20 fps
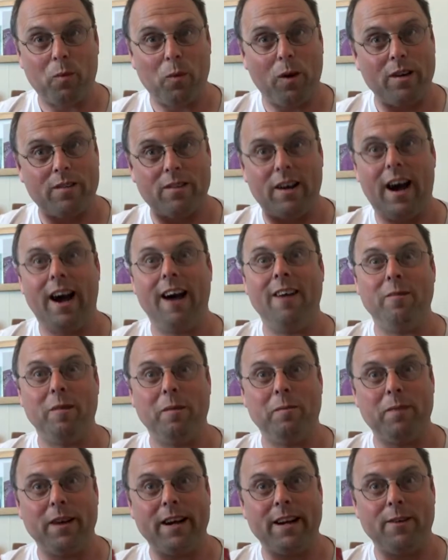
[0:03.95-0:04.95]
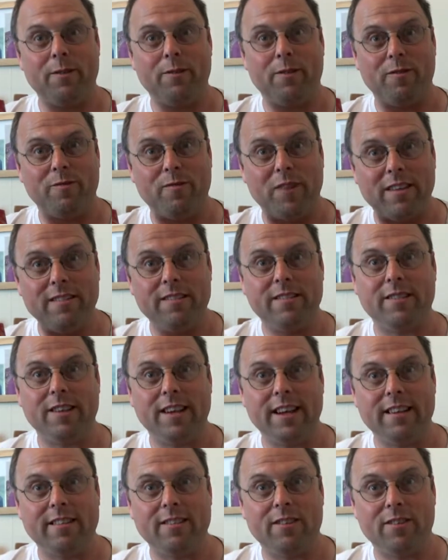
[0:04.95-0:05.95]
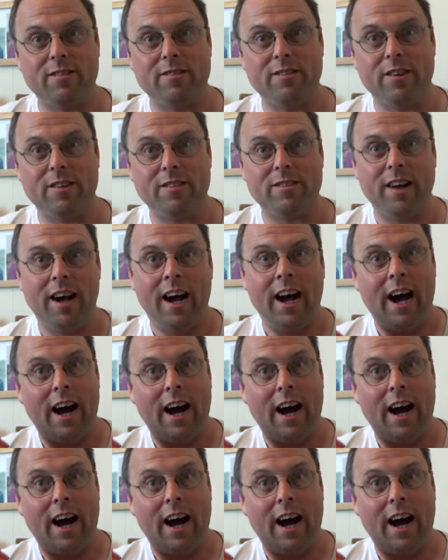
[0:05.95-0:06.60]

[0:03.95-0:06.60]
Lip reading: What I've been picking up from various things and all sorts.